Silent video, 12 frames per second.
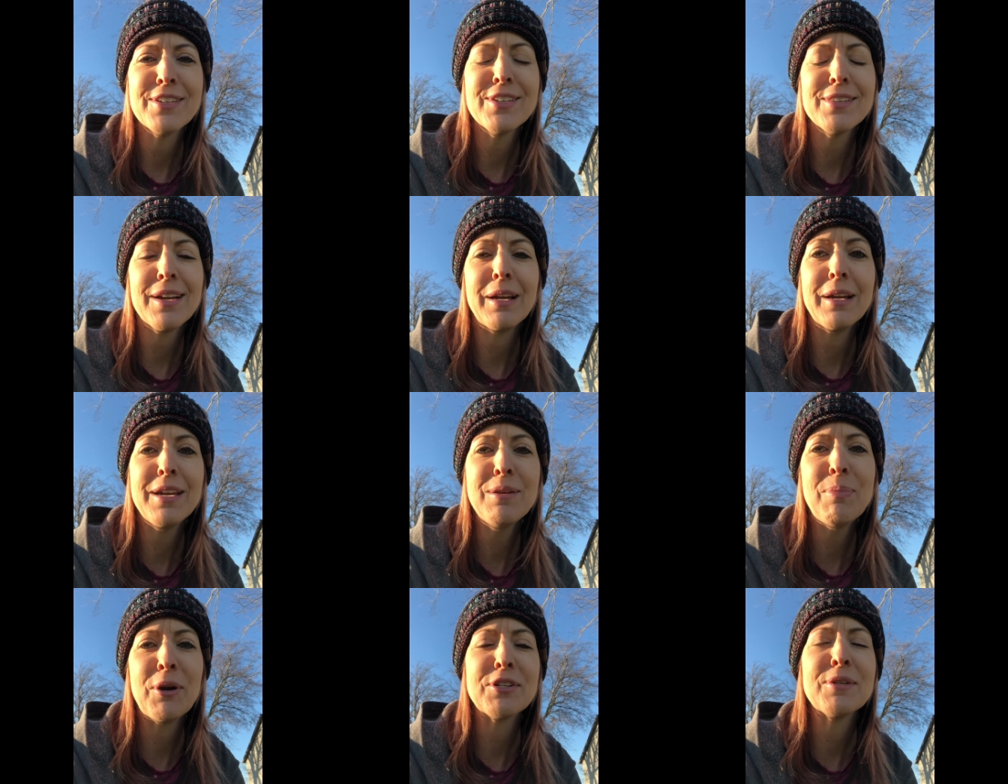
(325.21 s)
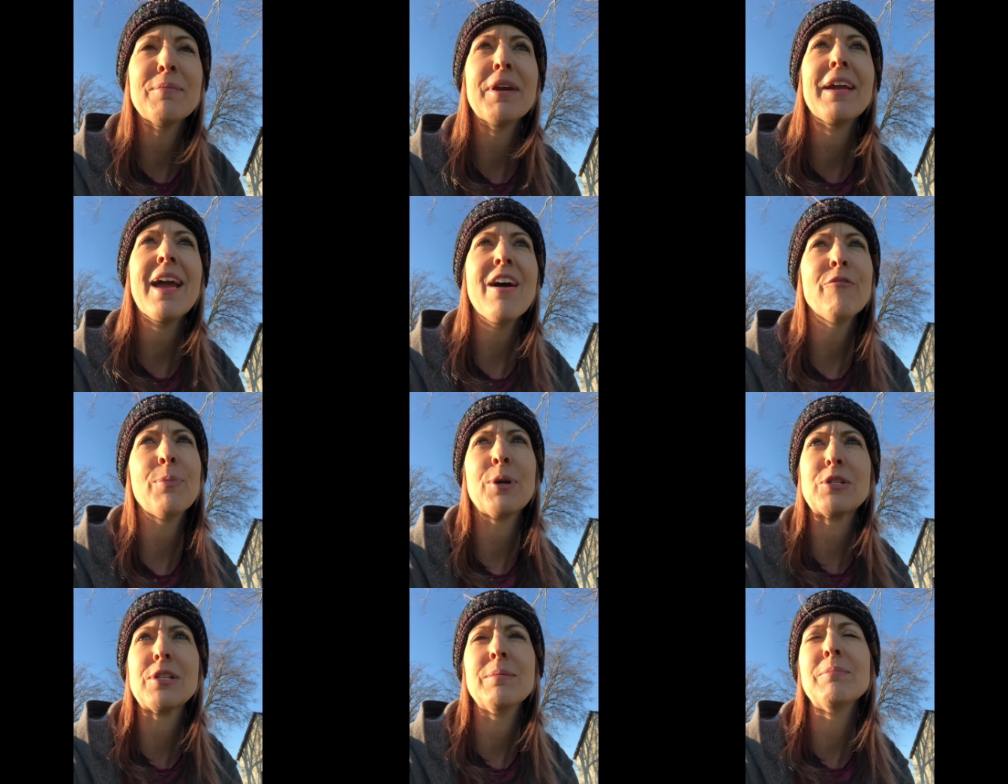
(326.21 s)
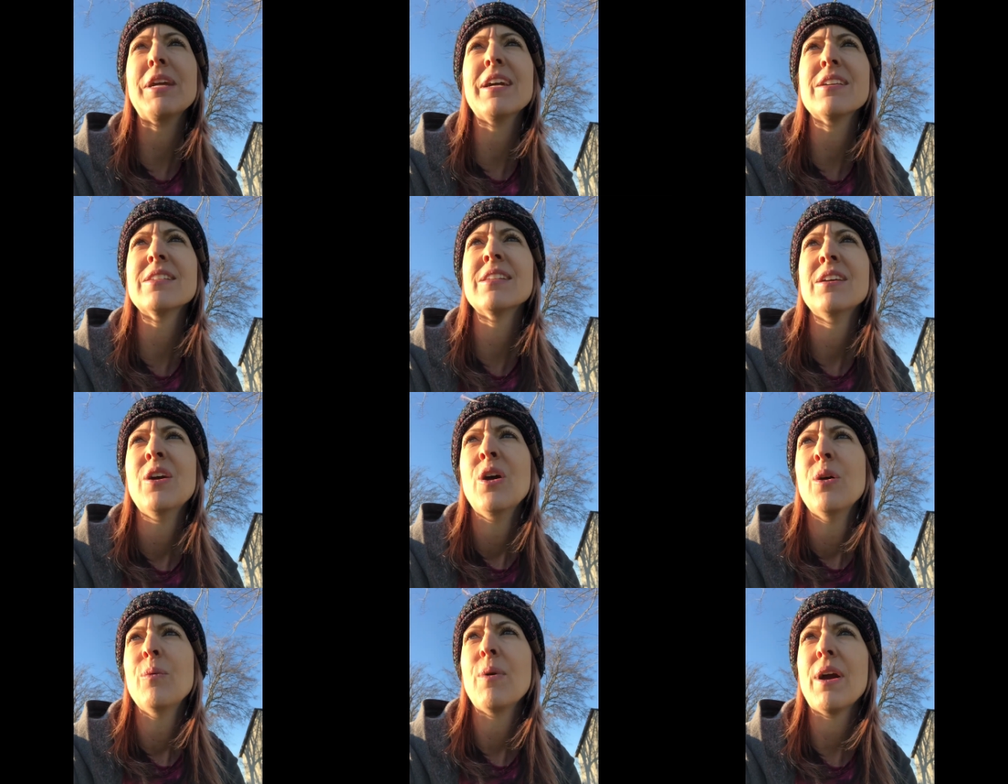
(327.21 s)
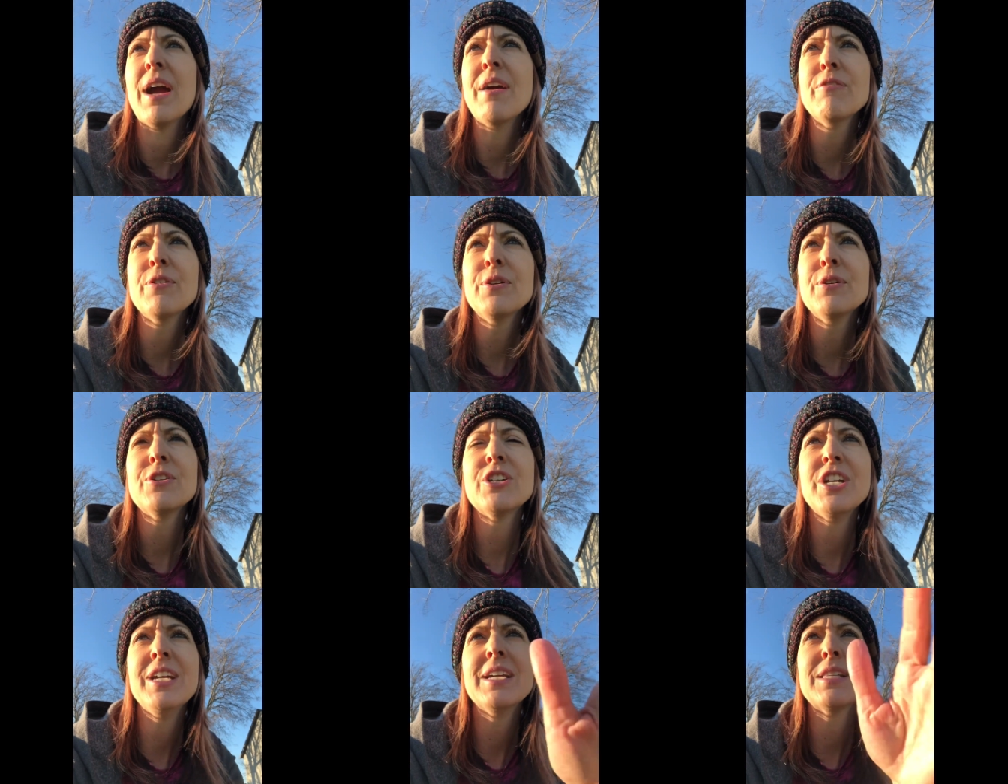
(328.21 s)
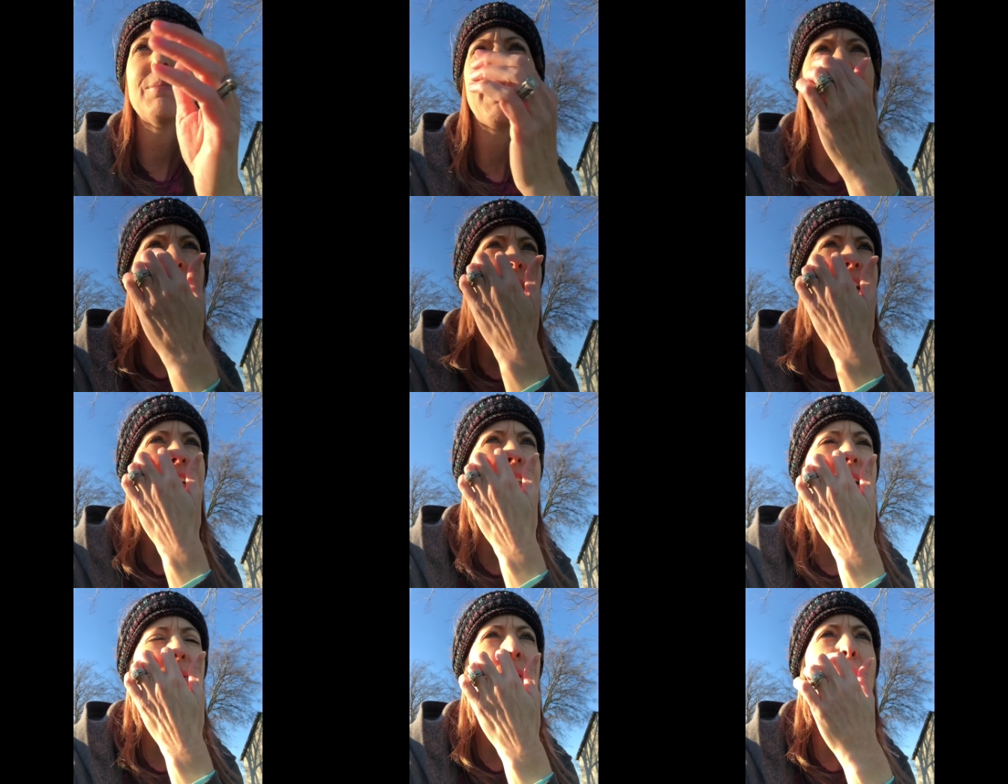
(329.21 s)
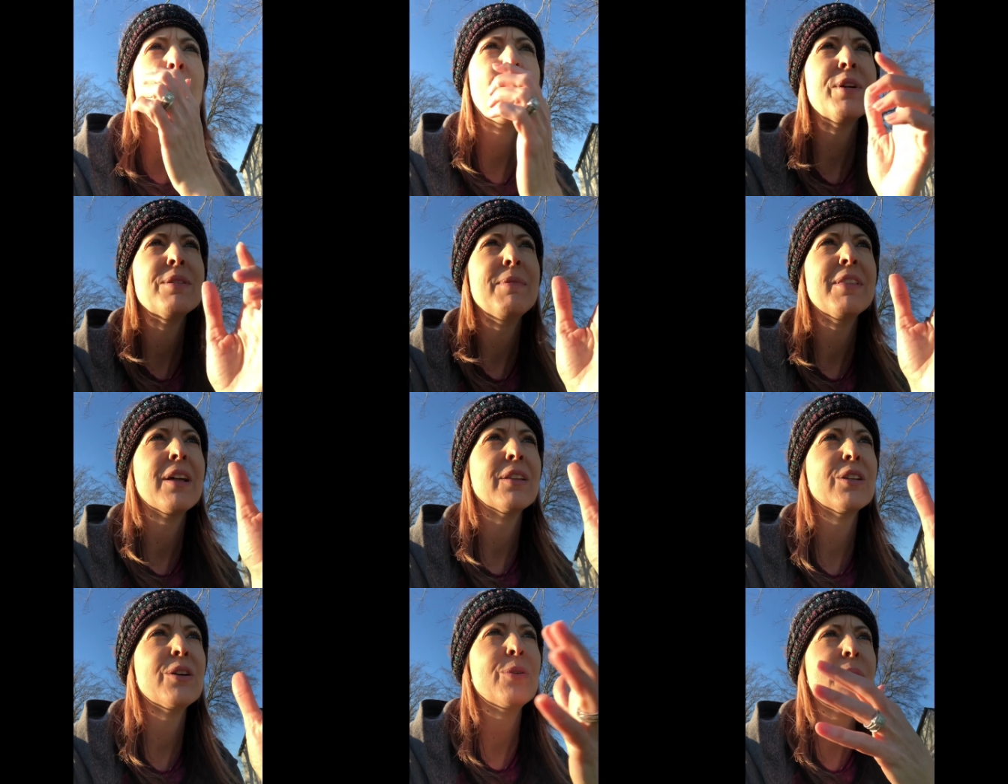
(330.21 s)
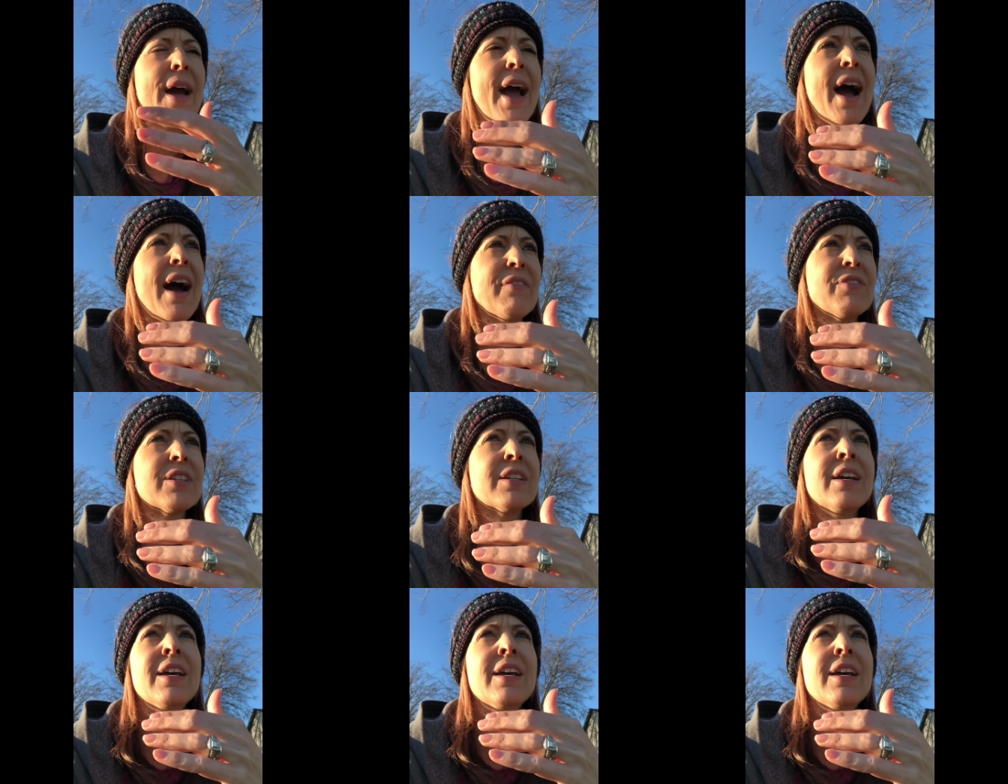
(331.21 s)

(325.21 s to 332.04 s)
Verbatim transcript: She's like a kid person, but a calf person because wherever she gets by the fence, it will always be the little calves